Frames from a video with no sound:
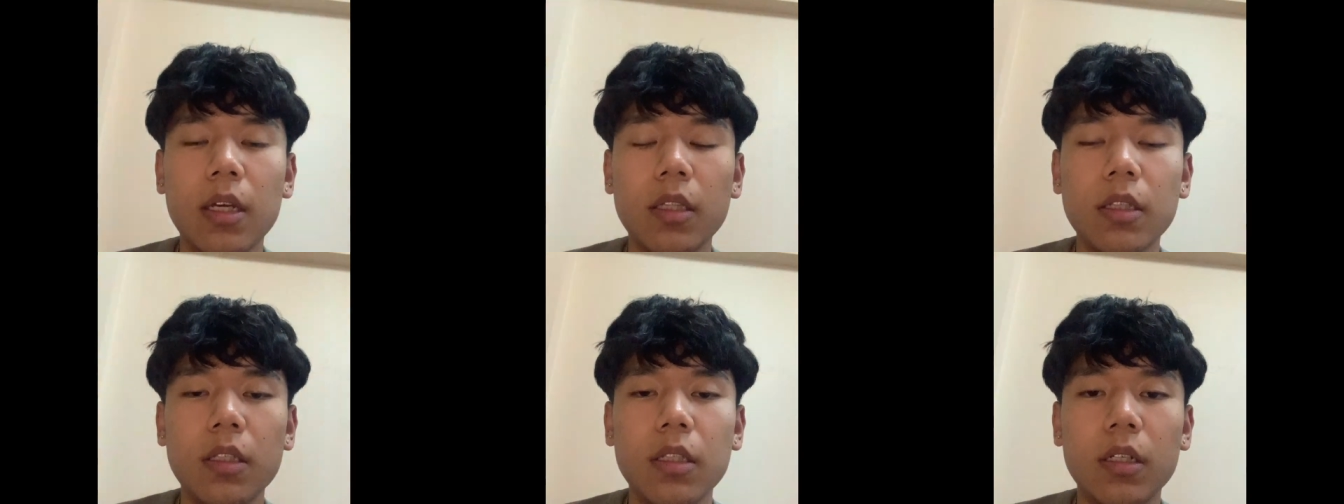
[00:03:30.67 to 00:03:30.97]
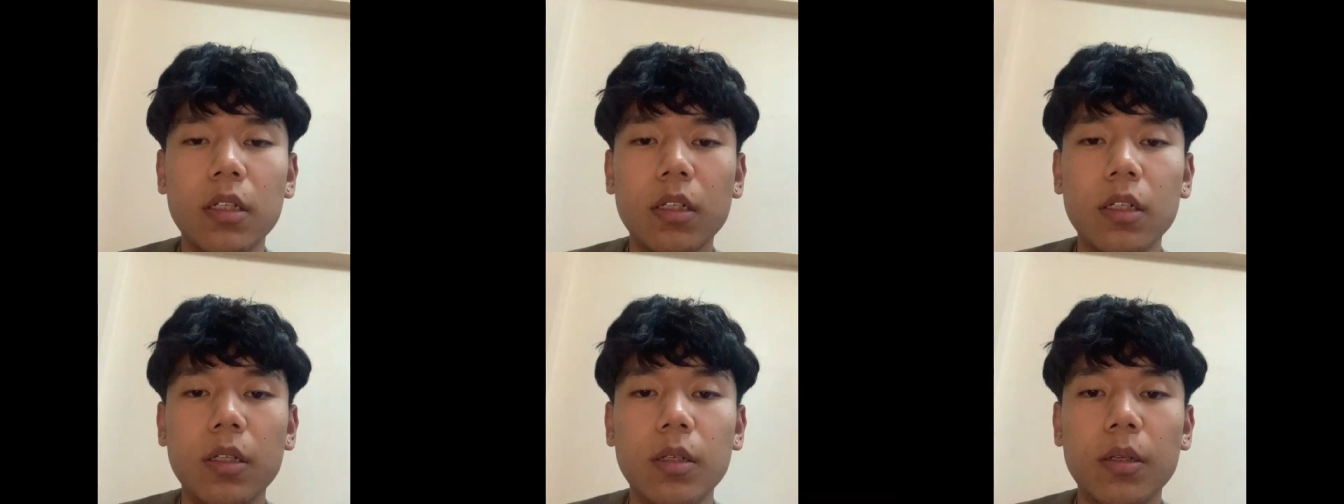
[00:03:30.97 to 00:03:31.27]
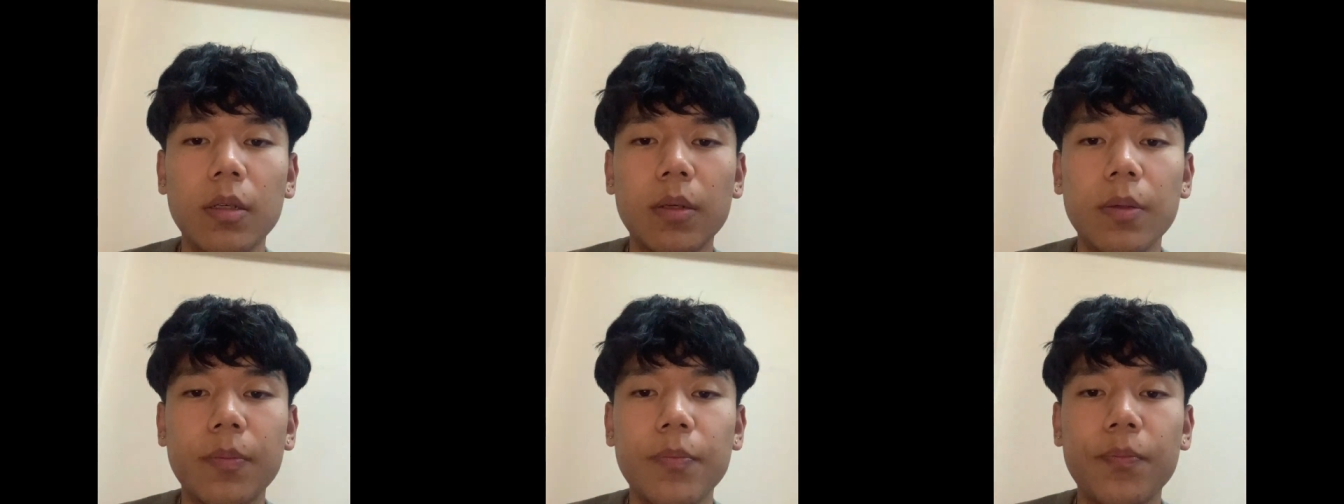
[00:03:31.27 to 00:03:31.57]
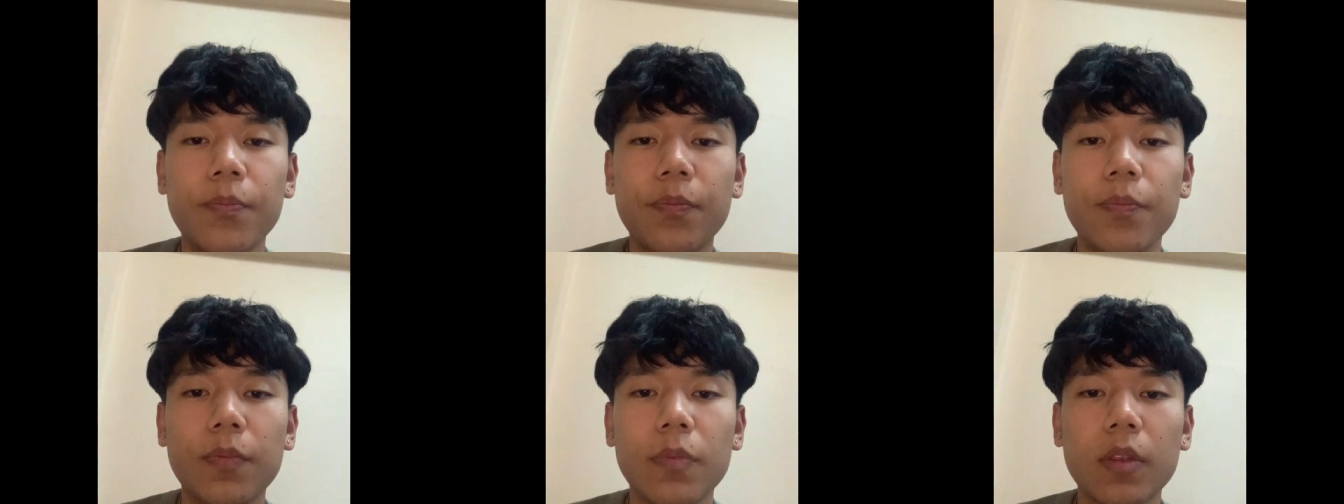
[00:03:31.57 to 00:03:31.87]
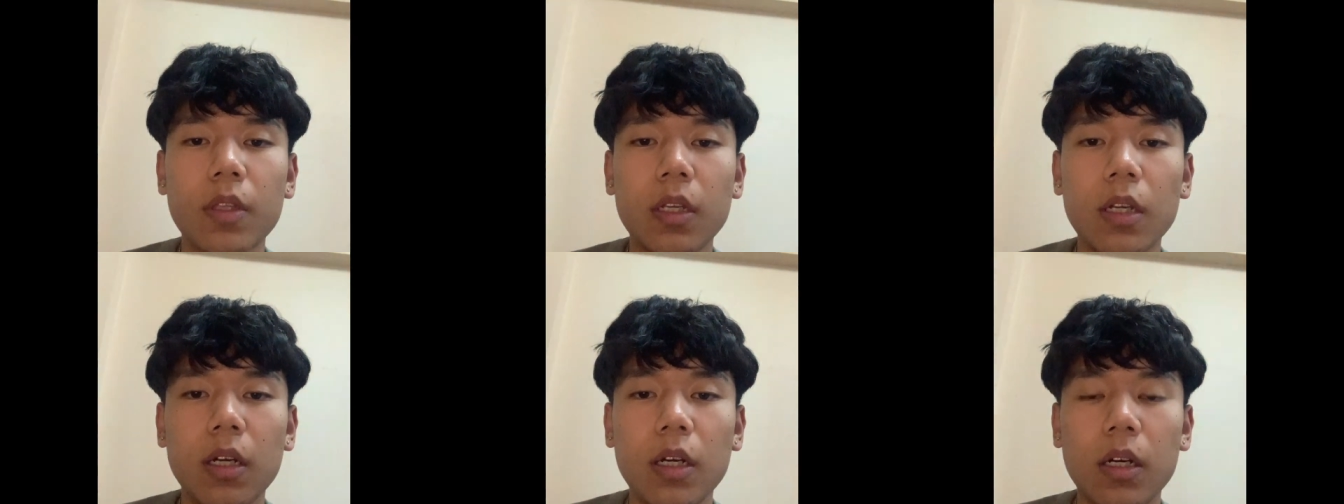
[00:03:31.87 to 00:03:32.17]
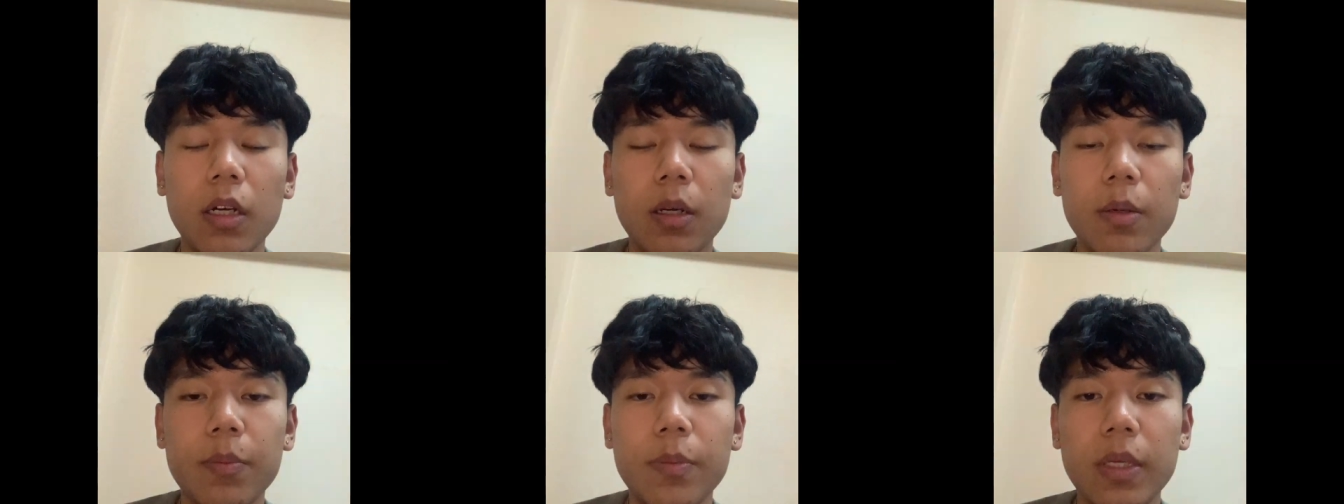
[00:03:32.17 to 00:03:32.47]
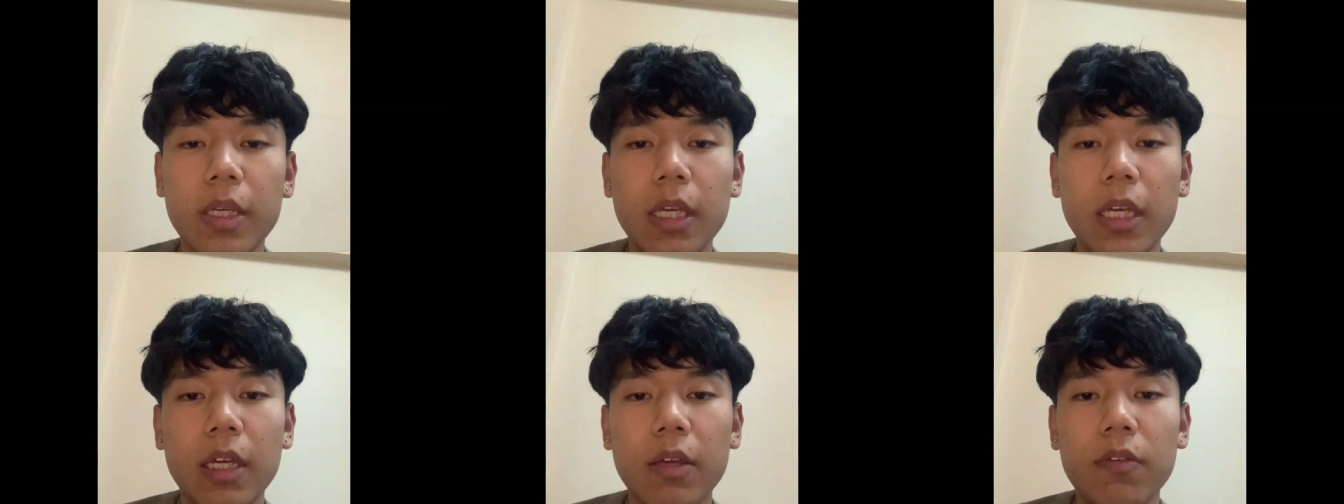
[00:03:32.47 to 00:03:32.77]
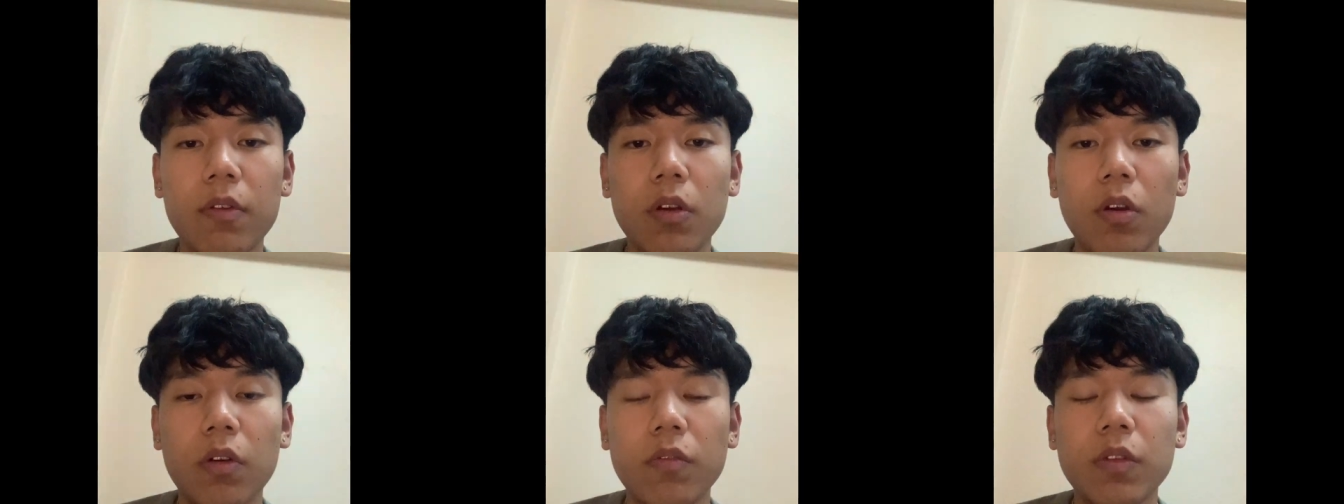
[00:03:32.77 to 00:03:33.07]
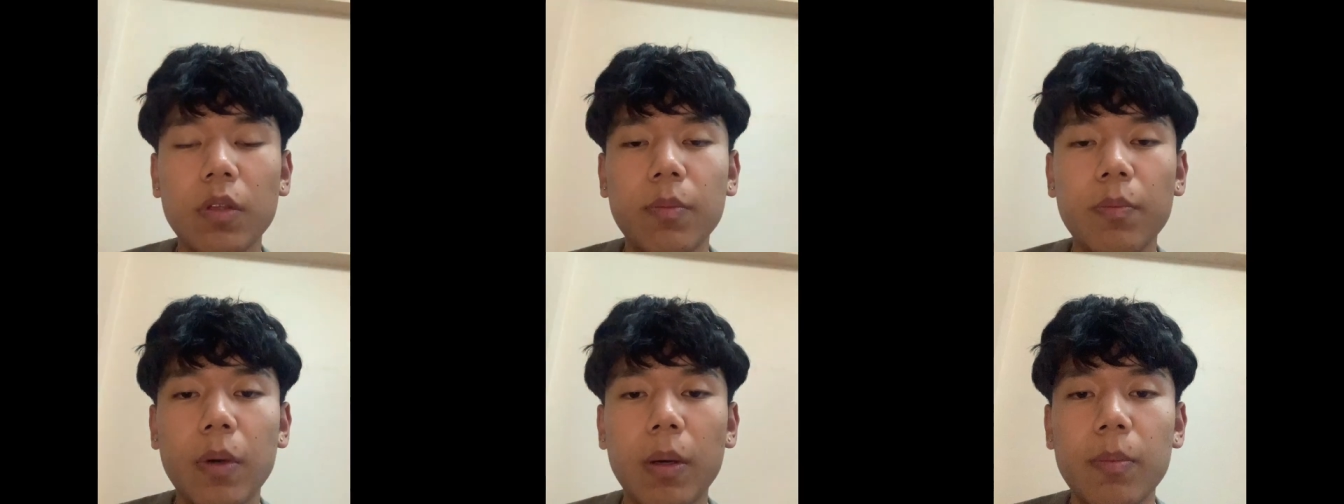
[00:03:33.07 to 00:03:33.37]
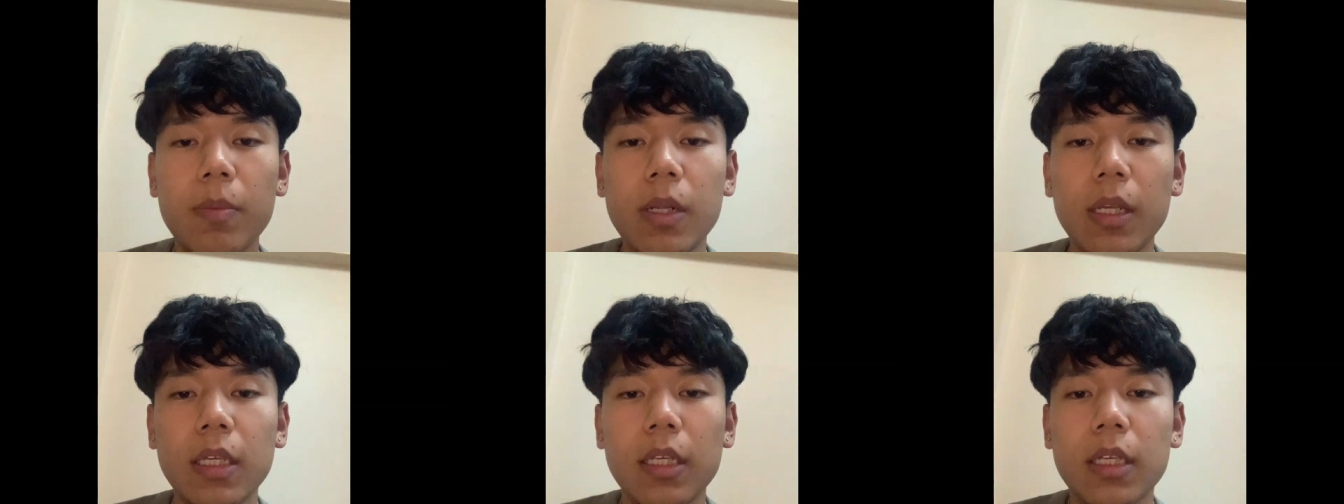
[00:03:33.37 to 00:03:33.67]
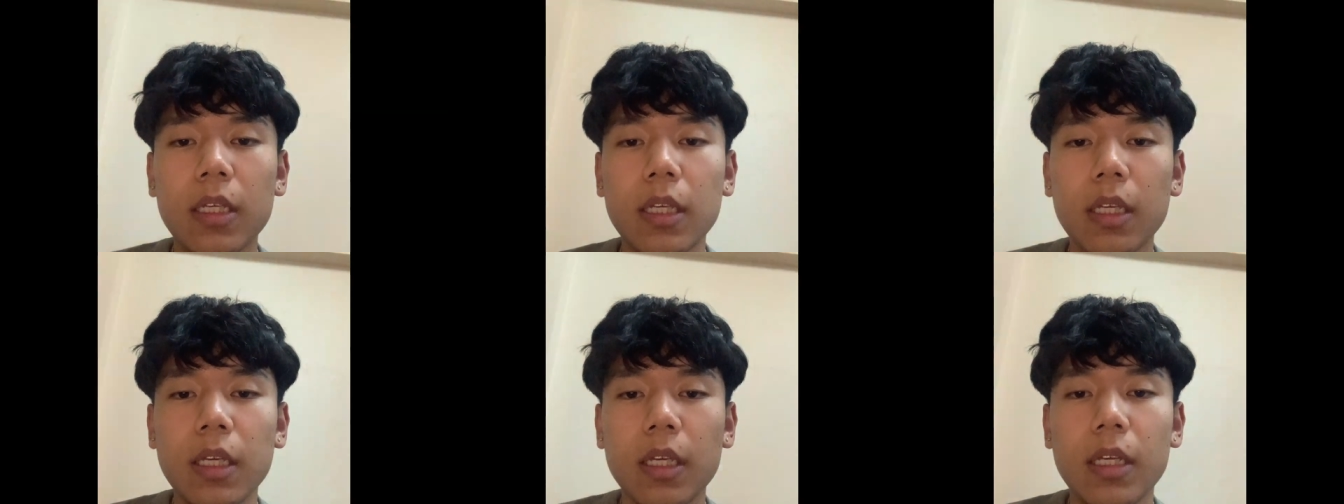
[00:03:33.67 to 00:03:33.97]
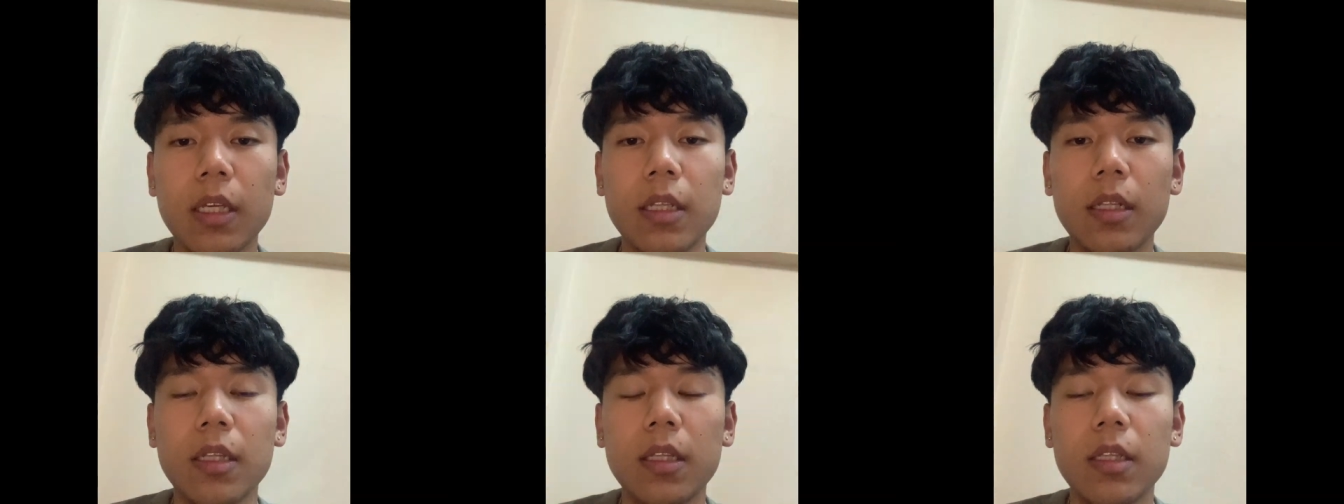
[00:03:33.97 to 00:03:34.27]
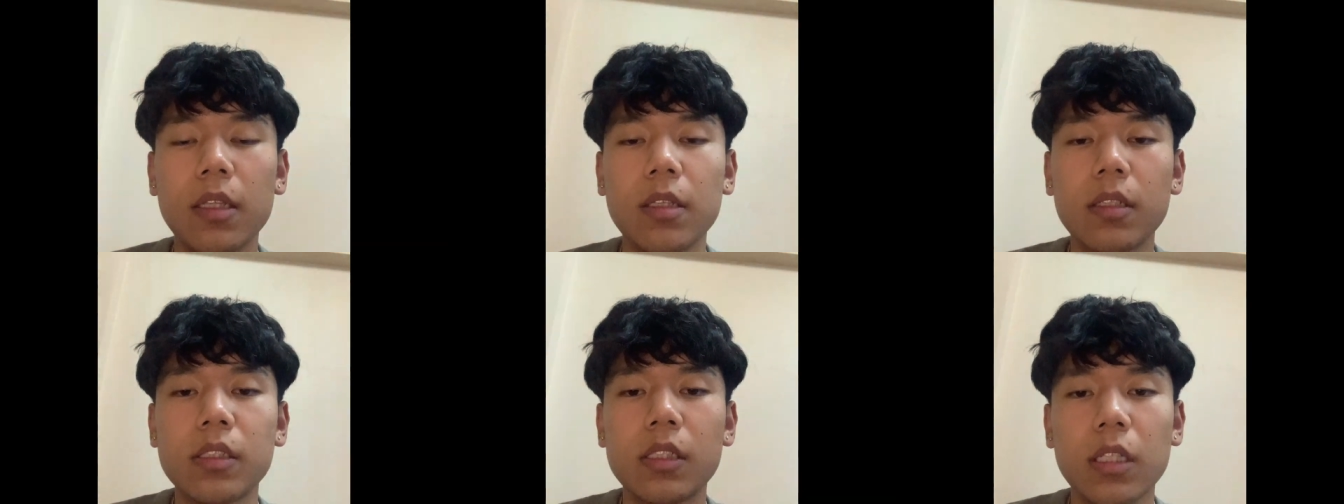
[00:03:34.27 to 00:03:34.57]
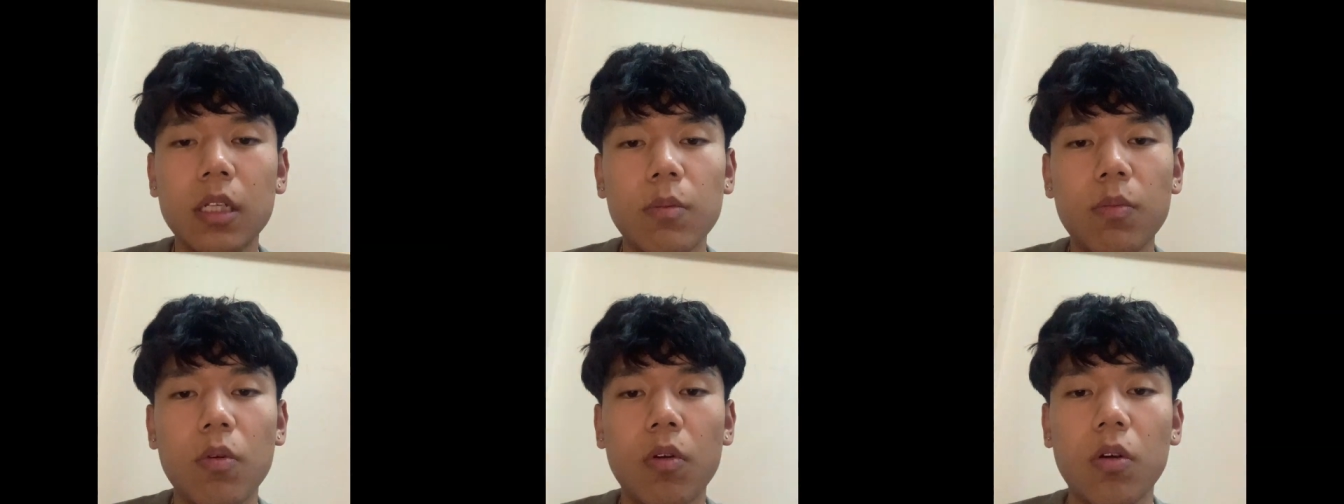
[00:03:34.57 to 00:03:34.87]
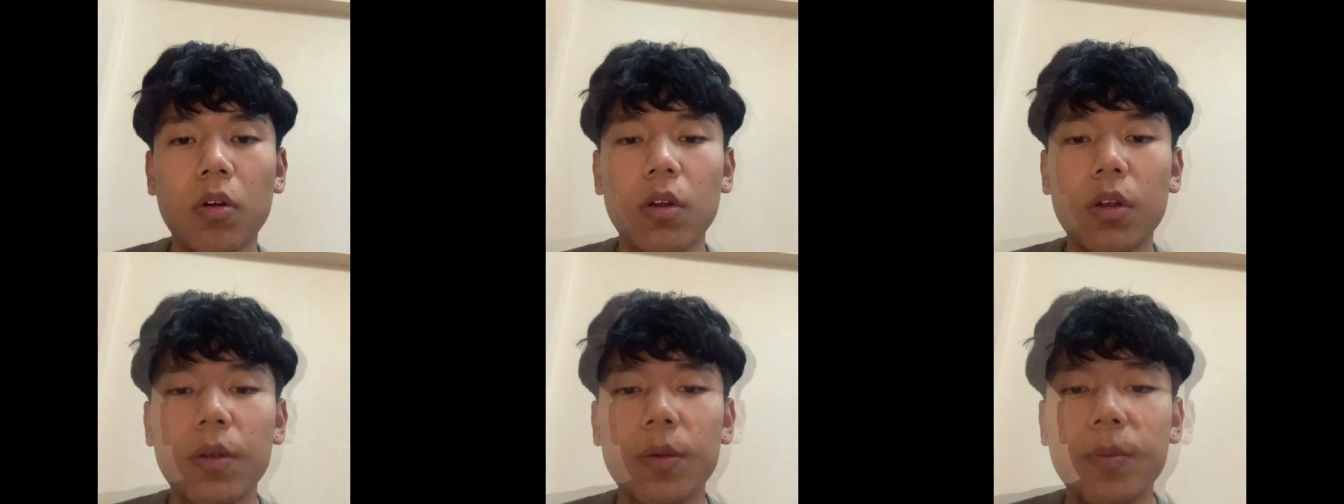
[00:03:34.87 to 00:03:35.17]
the uh, behavior of the public in Singapore.